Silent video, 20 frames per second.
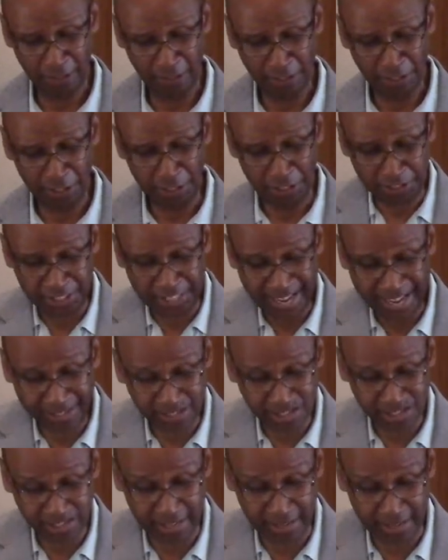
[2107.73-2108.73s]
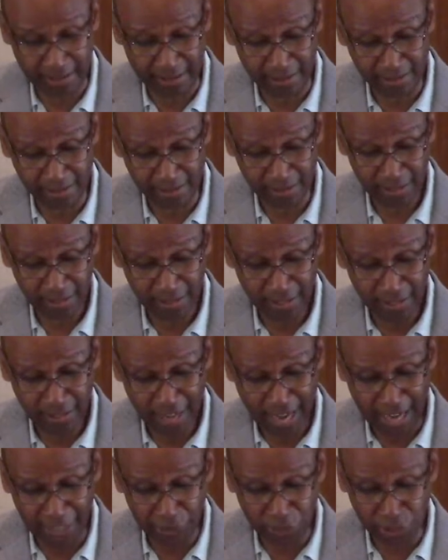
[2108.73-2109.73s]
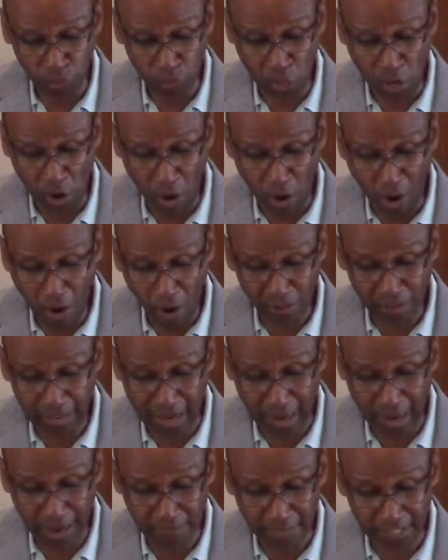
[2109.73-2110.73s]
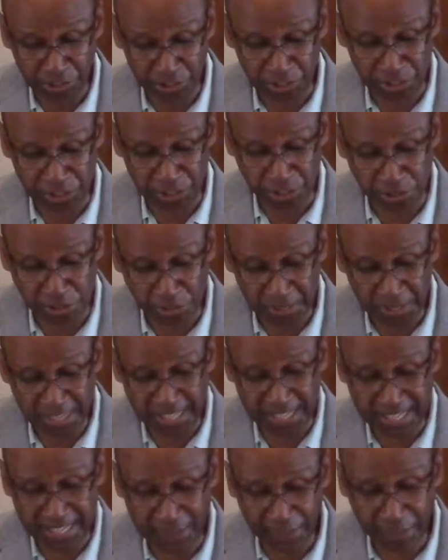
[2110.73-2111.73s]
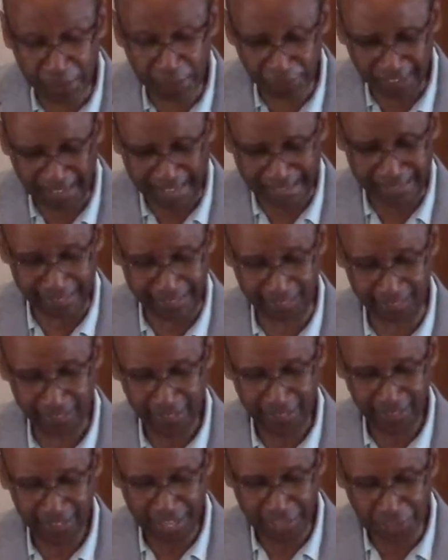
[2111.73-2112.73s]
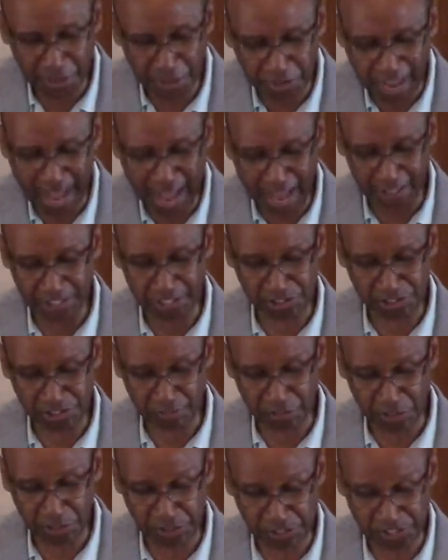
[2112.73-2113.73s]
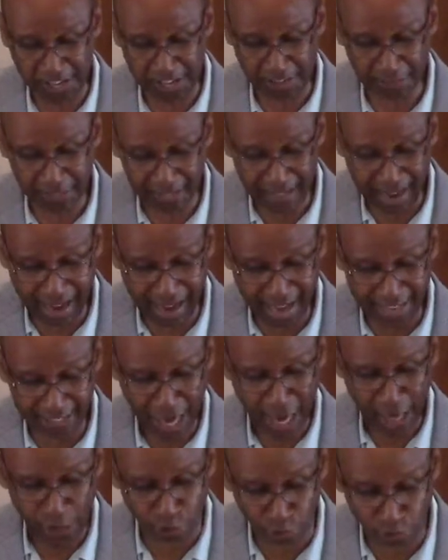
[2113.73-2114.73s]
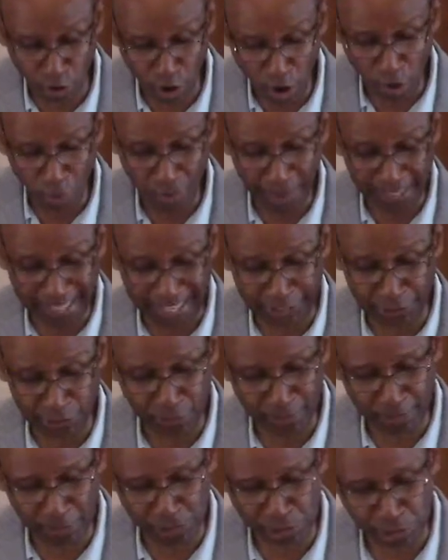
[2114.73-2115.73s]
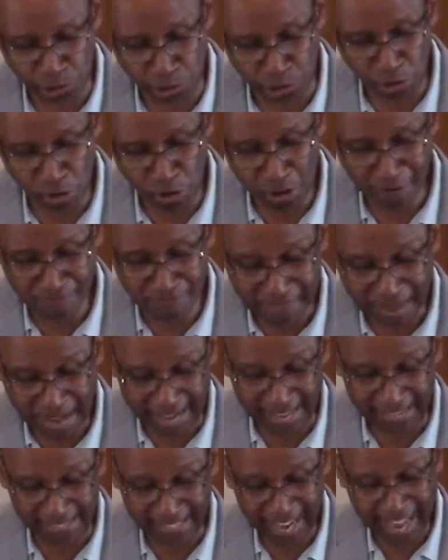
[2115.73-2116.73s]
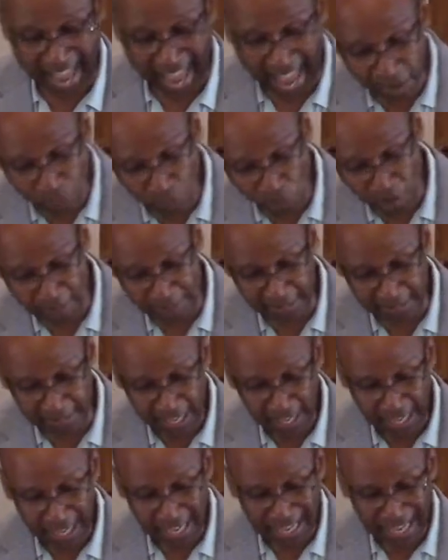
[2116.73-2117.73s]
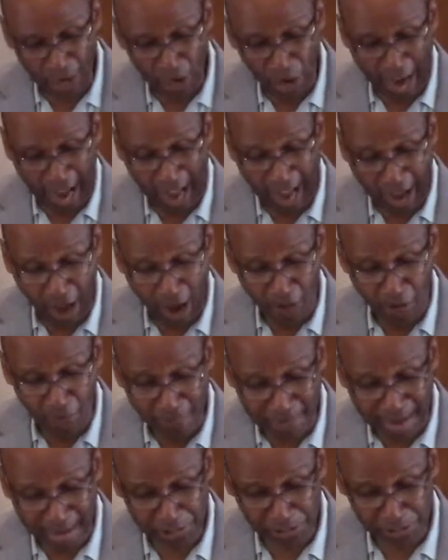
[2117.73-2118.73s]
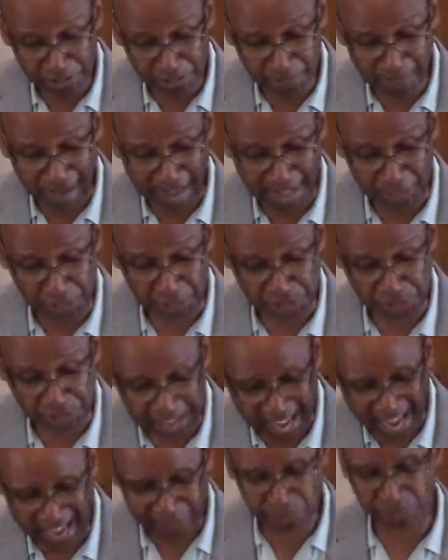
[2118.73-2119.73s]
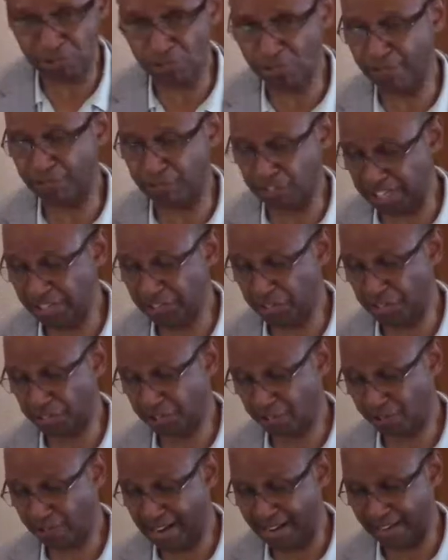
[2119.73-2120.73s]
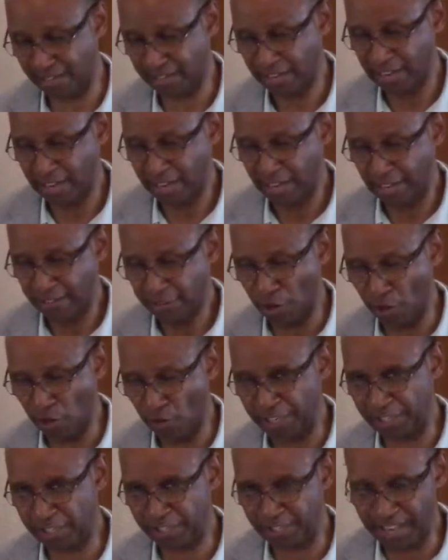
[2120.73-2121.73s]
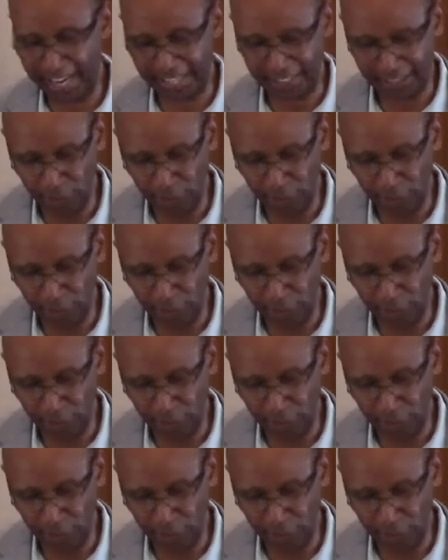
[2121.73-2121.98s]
The text says, until we all come into the unity of the faith in the knowledge of the Son of God, growing into mature men and women, how? Measured by the statue of Jesus Christ. So it's like